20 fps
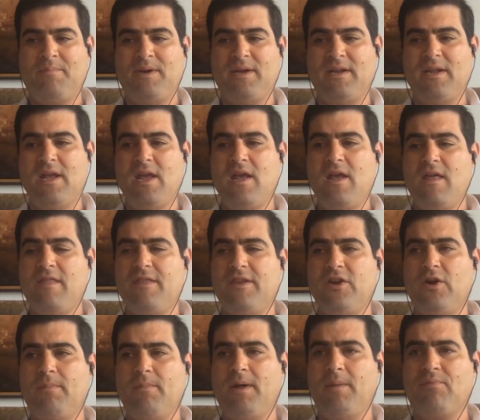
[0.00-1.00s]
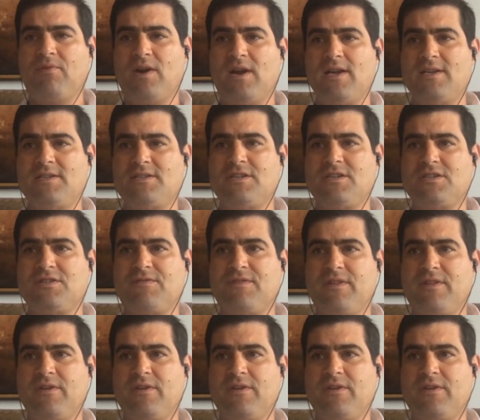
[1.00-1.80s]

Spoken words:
But the Nobel Prize, just for